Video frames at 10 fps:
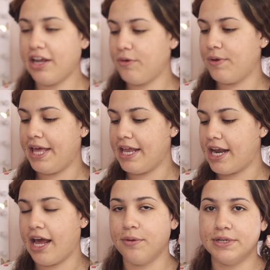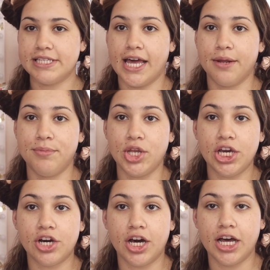it when I was at a beauty
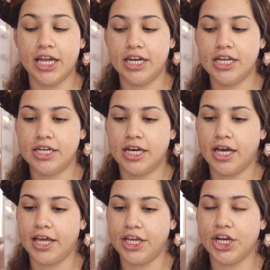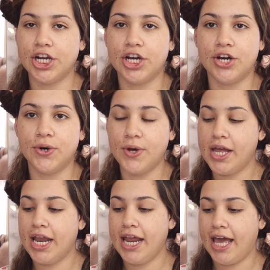con a year ago,
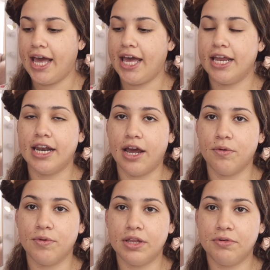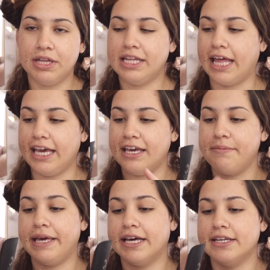and I really like it
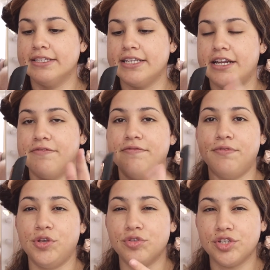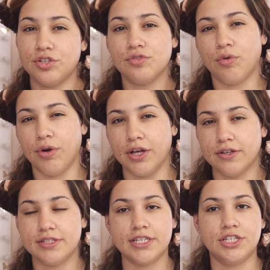because it infuses
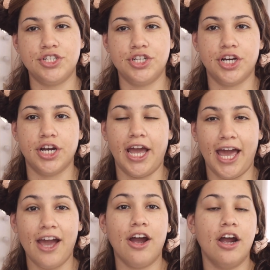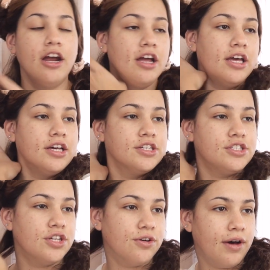oils into your hair.
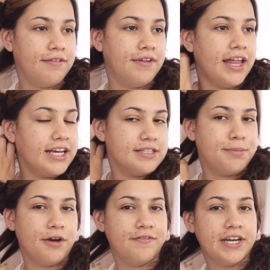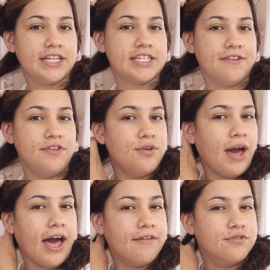So I feel like it's perfect if you
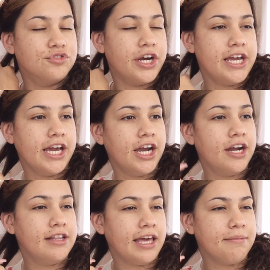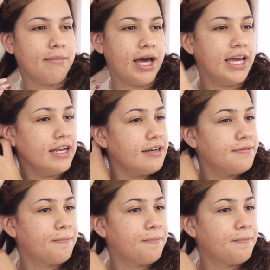have dry hair like mine.